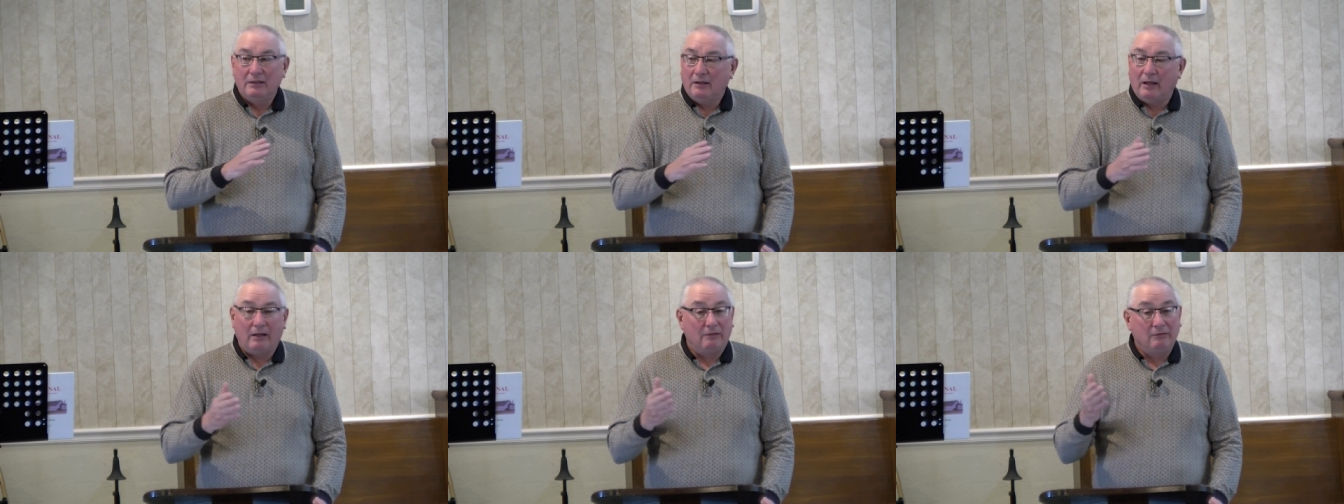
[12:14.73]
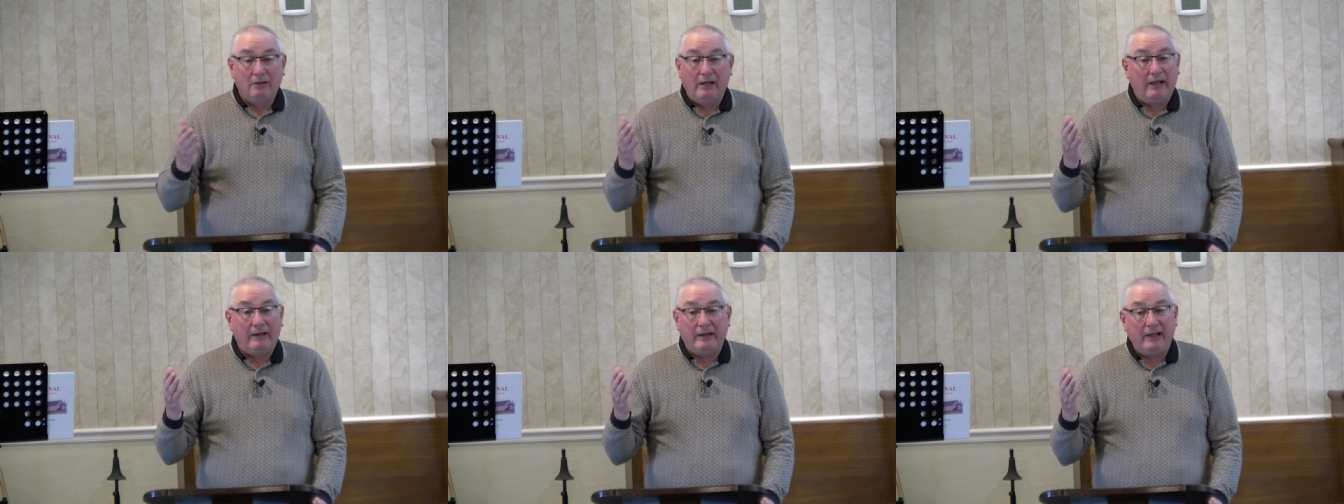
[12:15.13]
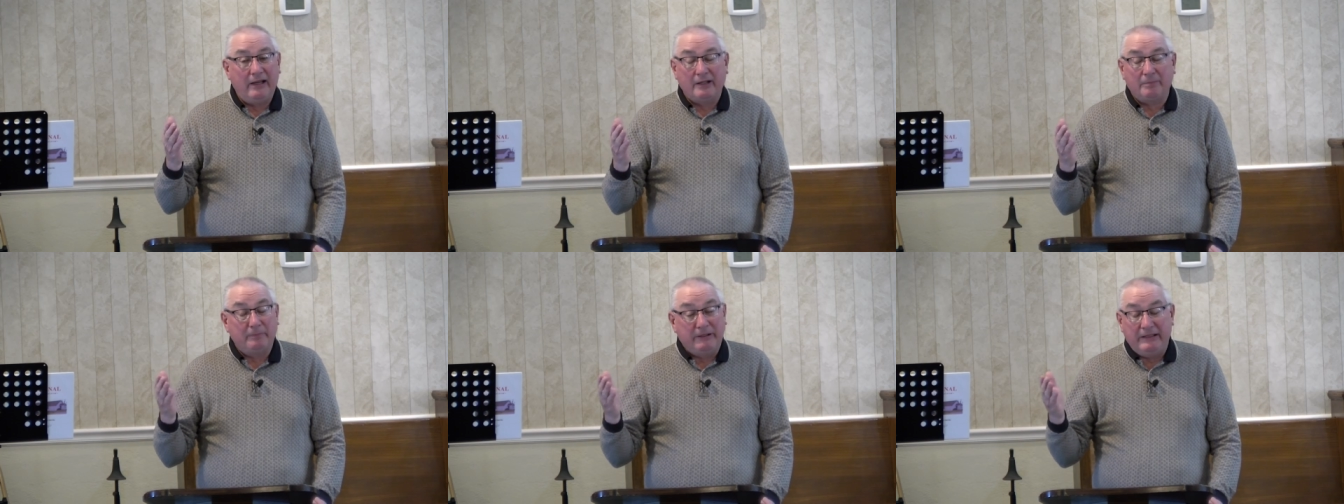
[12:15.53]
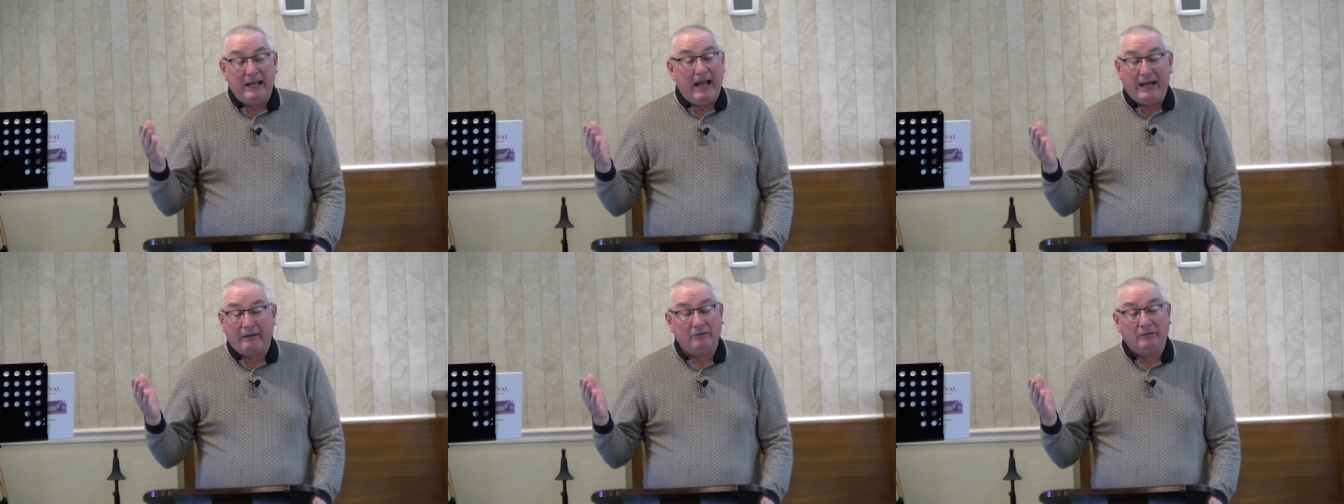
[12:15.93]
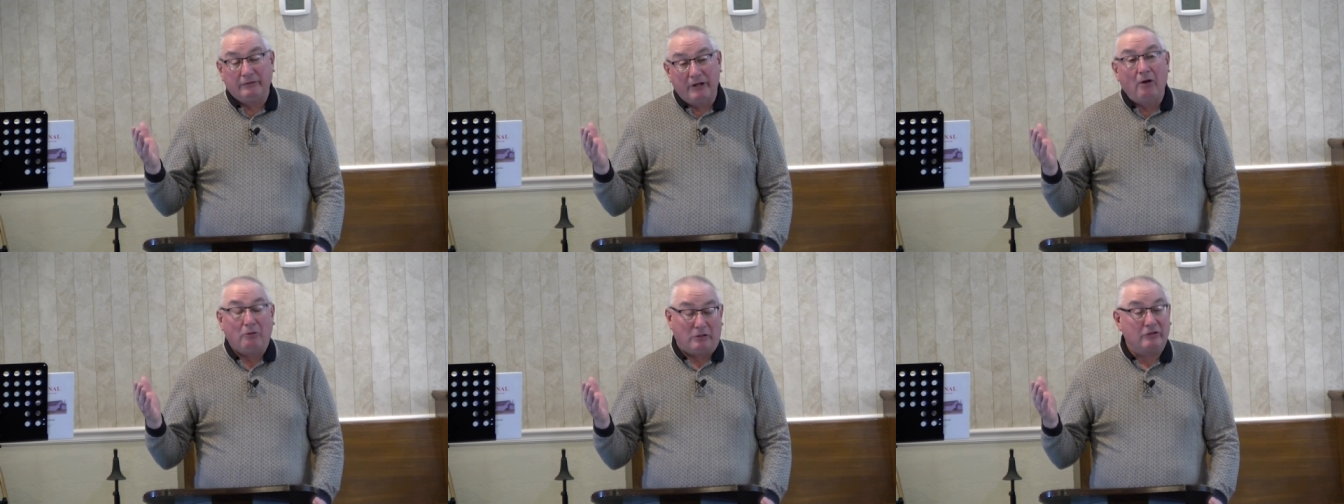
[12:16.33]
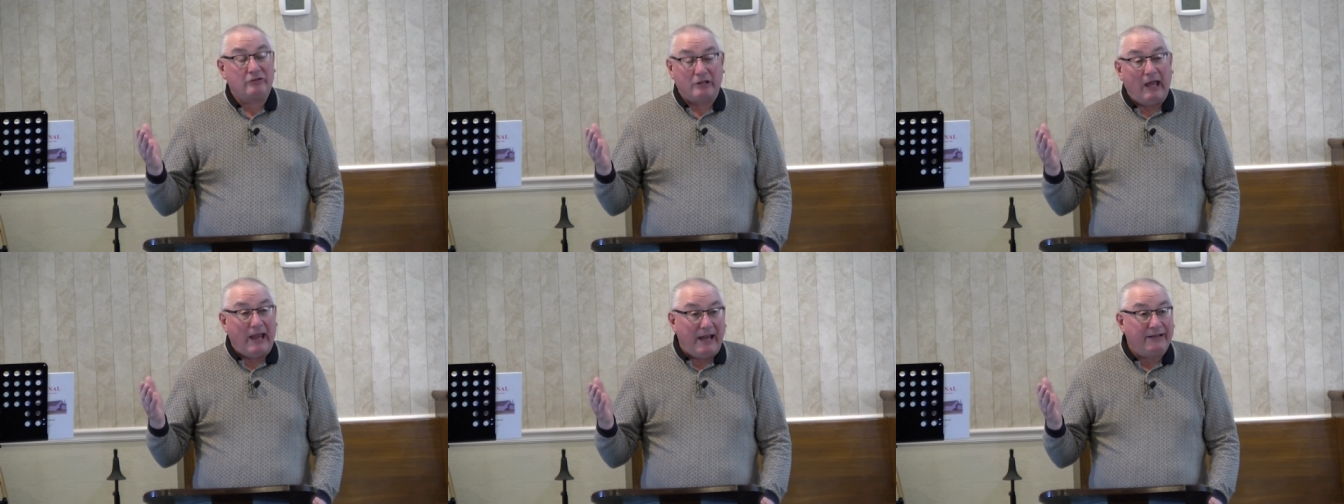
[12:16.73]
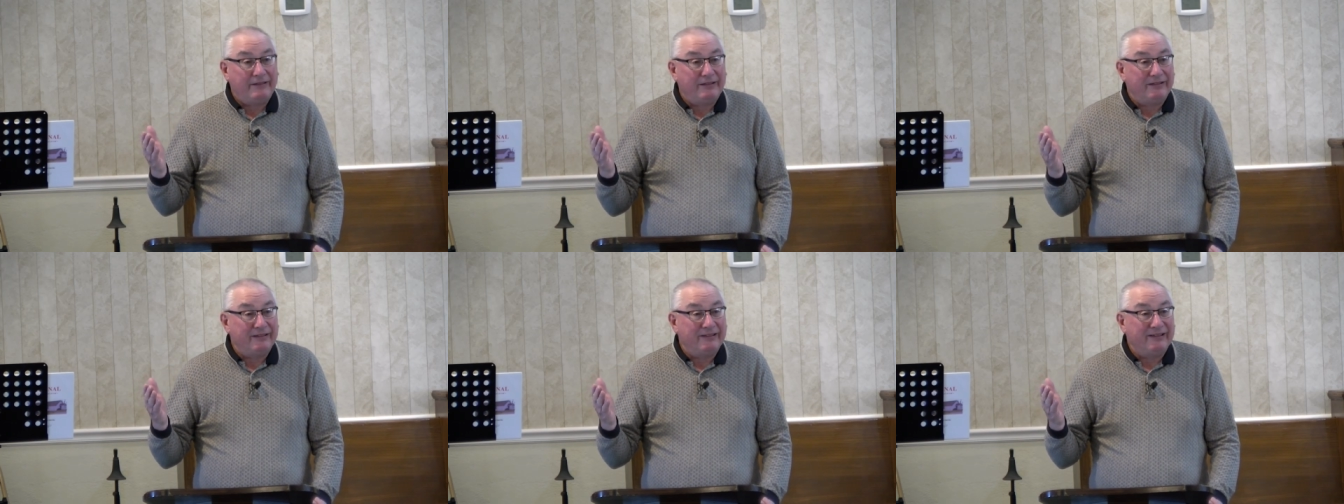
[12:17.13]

I don't know how it is, but dad will notice that.